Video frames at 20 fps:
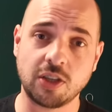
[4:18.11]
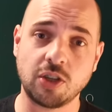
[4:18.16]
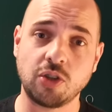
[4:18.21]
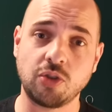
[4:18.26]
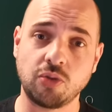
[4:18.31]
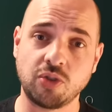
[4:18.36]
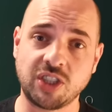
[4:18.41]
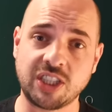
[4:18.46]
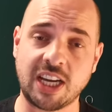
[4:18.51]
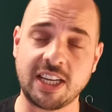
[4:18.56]

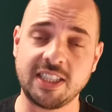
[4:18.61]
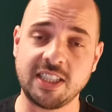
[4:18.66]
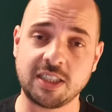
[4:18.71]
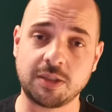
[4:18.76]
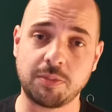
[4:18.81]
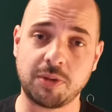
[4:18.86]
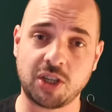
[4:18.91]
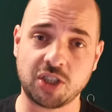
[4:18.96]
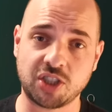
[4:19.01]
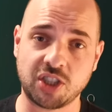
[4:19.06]
to Chinese
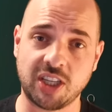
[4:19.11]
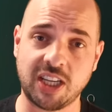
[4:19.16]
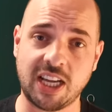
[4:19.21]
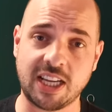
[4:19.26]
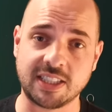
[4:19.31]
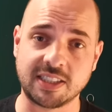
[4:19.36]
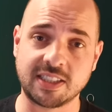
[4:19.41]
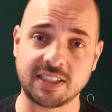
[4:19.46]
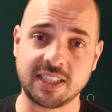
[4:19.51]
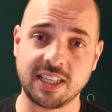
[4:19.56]
martial
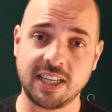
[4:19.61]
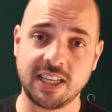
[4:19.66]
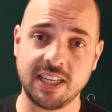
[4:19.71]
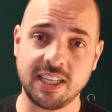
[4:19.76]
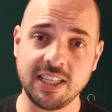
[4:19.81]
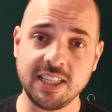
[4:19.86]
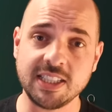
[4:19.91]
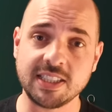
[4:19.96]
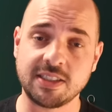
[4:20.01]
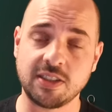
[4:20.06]
arts
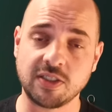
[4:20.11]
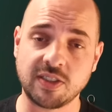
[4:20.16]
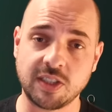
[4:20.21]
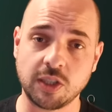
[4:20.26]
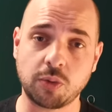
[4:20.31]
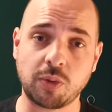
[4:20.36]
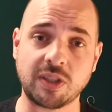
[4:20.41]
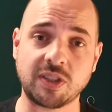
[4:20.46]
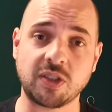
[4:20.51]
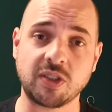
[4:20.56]
is the
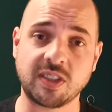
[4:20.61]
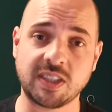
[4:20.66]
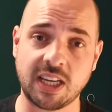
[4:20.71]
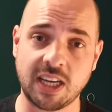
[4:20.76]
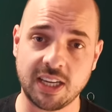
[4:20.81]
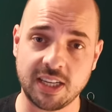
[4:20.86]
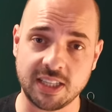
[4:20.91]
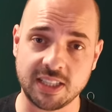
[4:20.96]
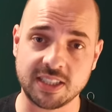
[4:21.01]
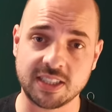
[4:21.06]
secret
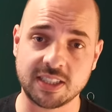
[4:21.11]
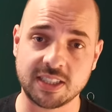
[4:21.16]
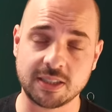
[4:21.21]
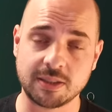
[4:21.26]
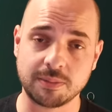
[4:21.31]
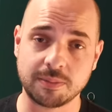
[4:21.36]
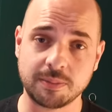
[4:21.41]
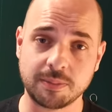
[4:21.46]
societies.